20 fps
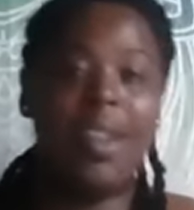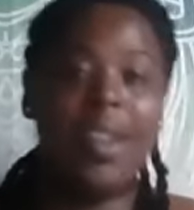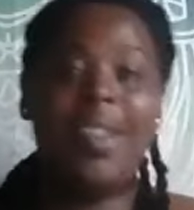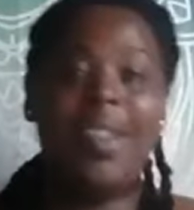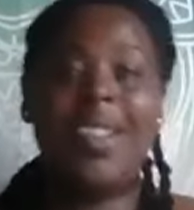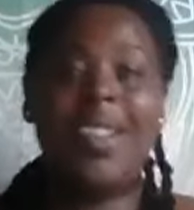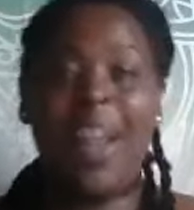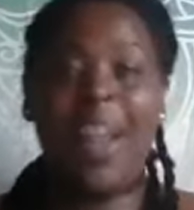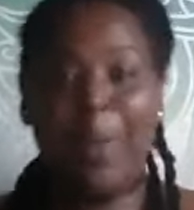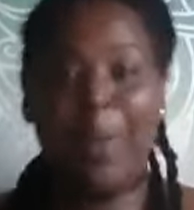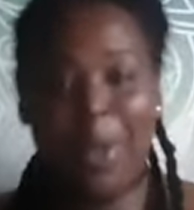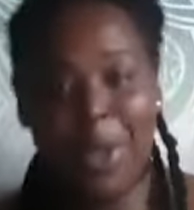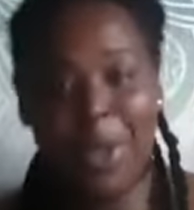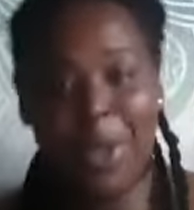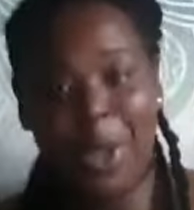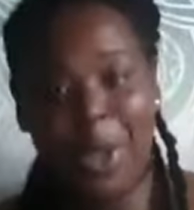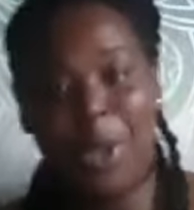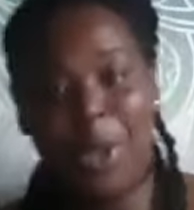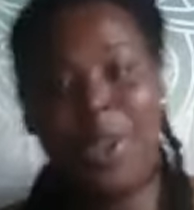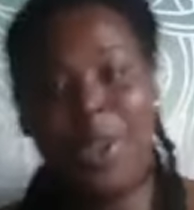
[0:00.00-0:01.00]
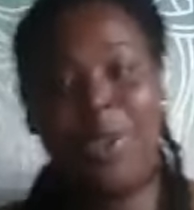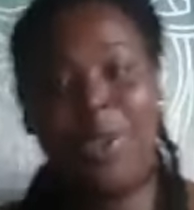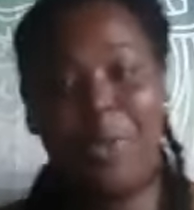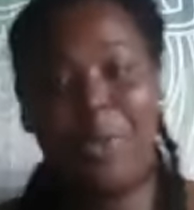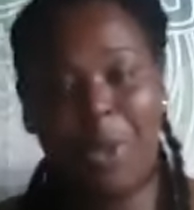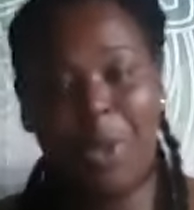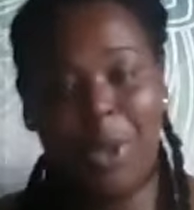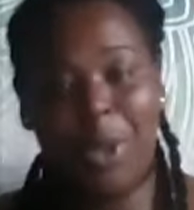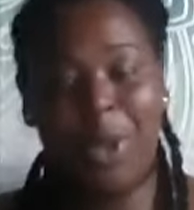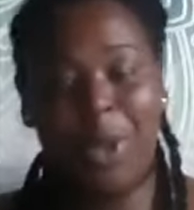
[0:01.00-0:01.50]
tap into your
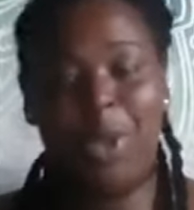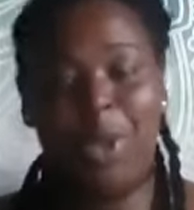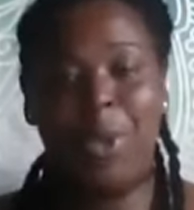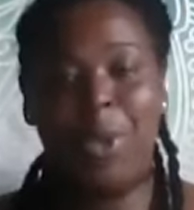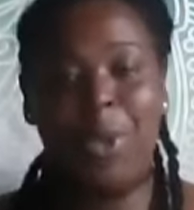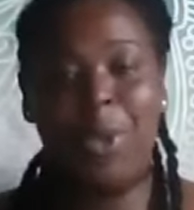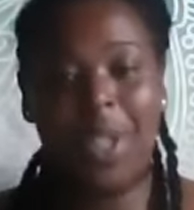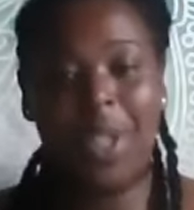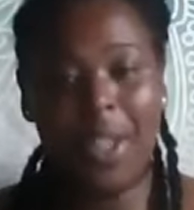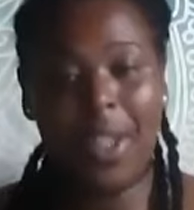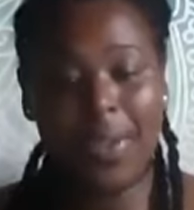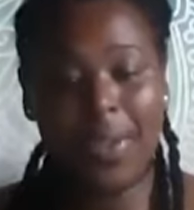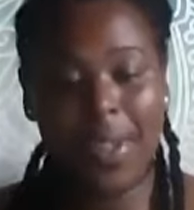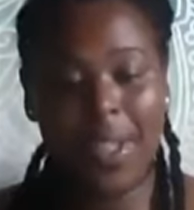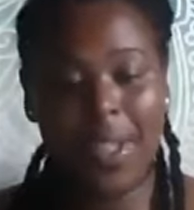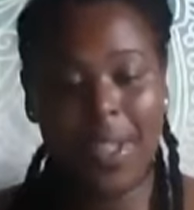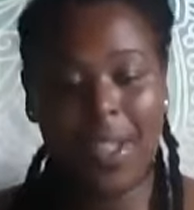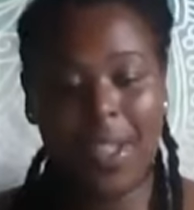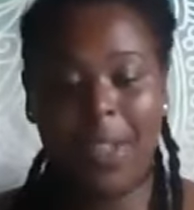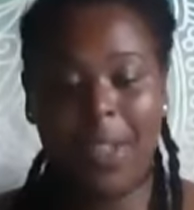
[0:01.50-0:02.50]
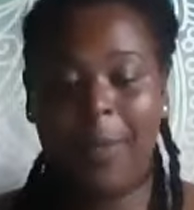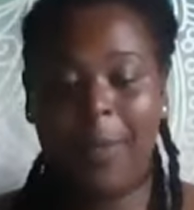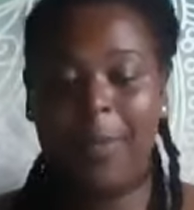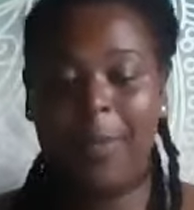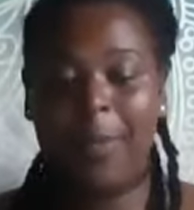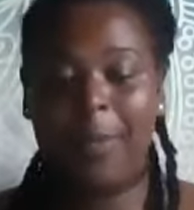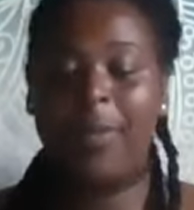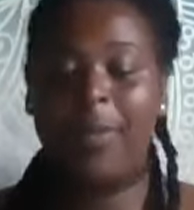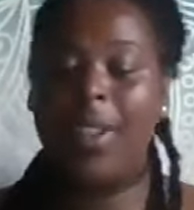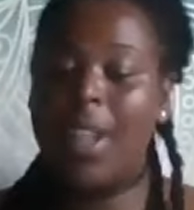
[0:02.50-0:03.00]
spiritual gifts
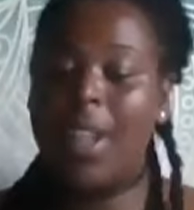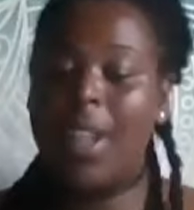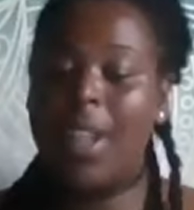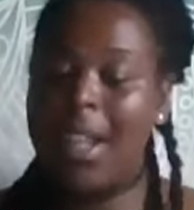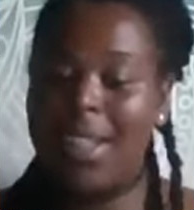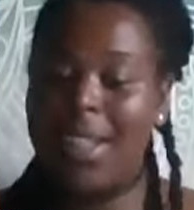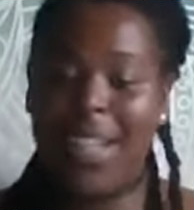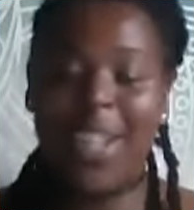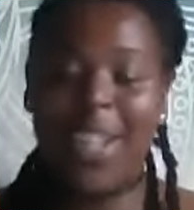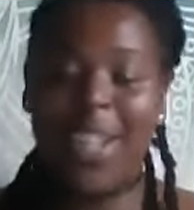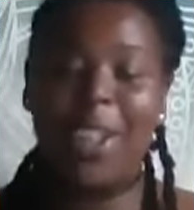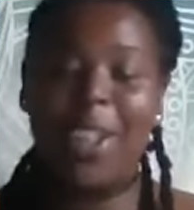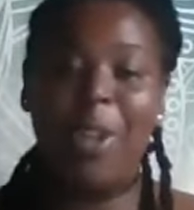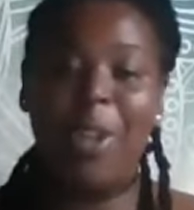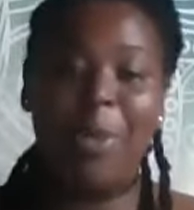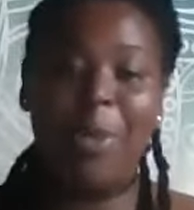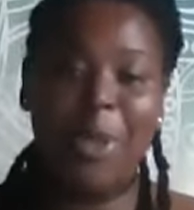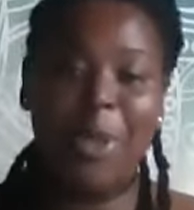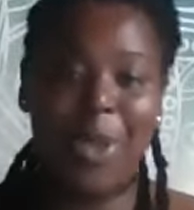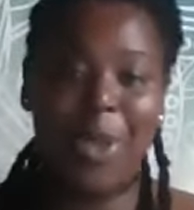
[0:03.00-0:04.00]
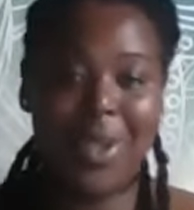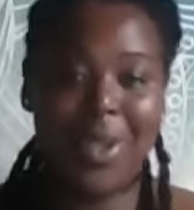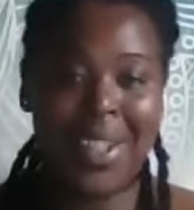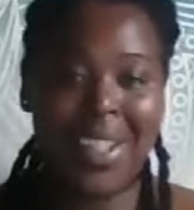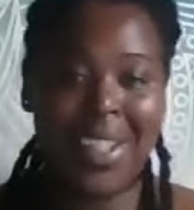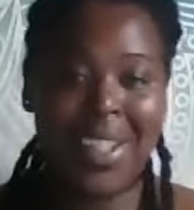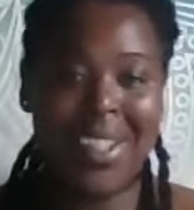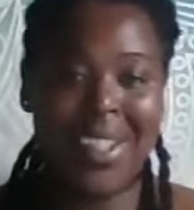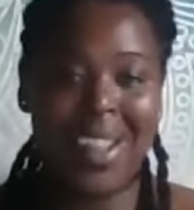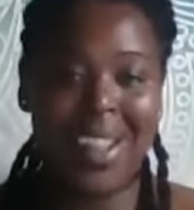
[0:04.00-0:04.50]
and take the
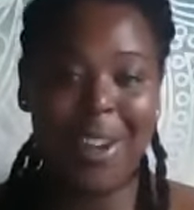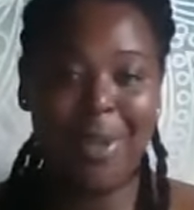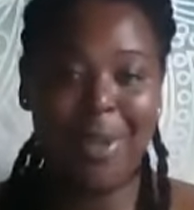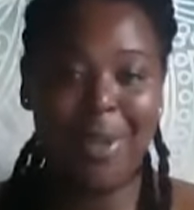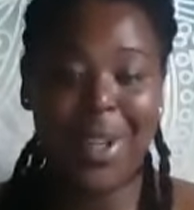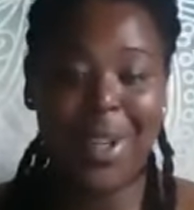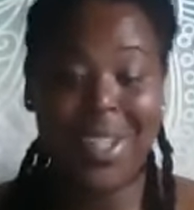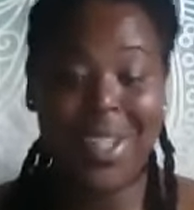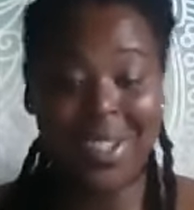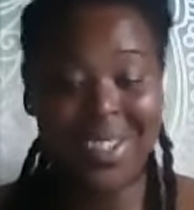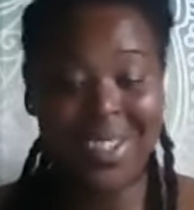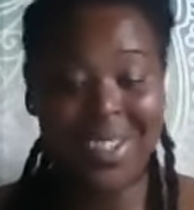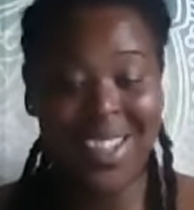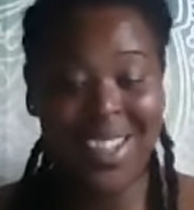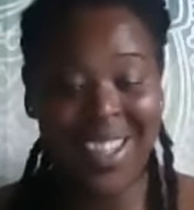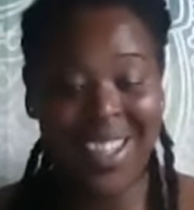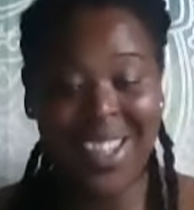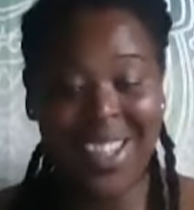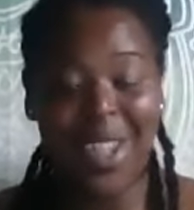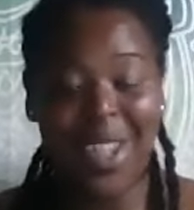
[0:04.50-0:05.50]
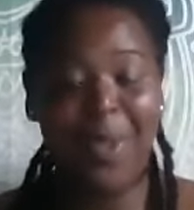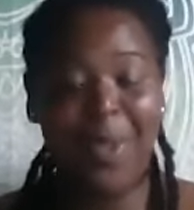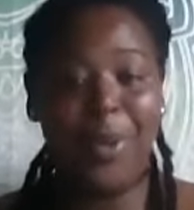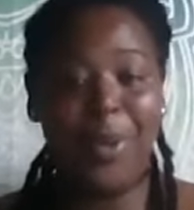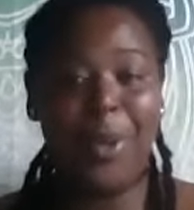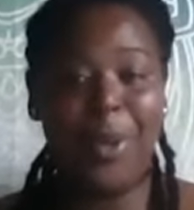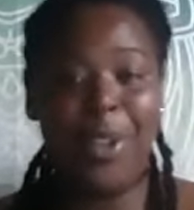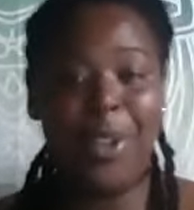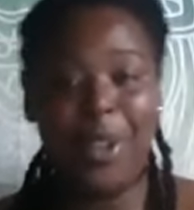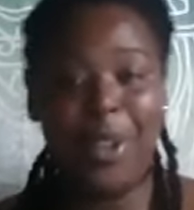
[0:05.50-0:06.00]
opportunities that arise because they're there
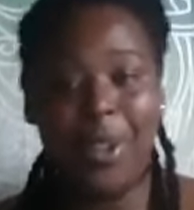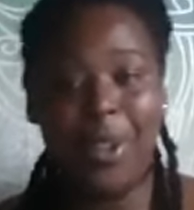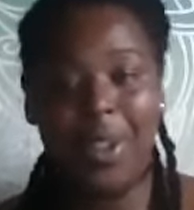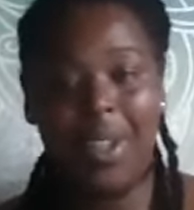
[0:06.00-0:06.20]
for you.